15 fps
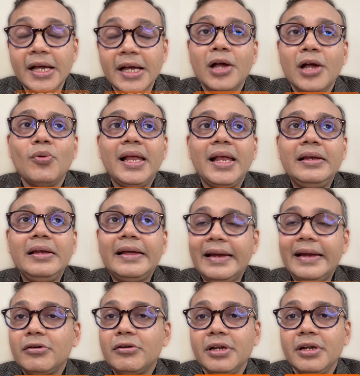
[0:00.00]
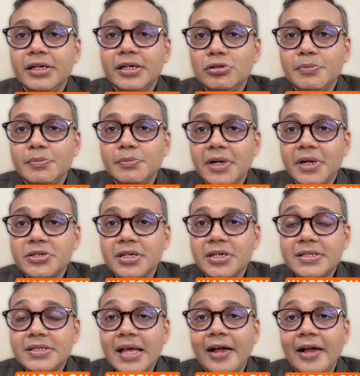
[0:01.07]
Well, electronic toothbrushes
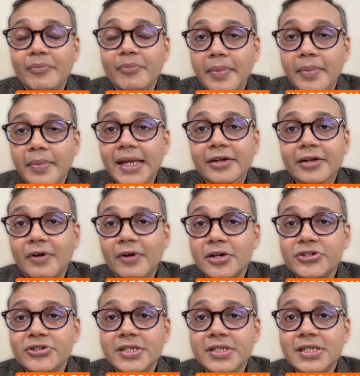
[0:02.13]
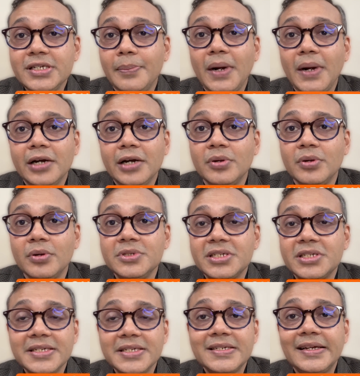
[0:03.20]
have many functions apart from
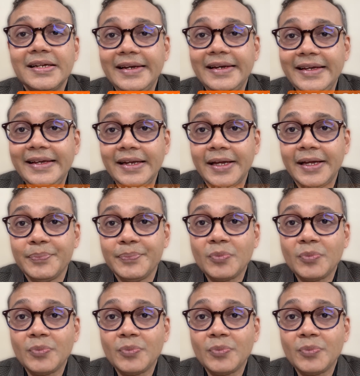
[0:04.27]
just cleaning.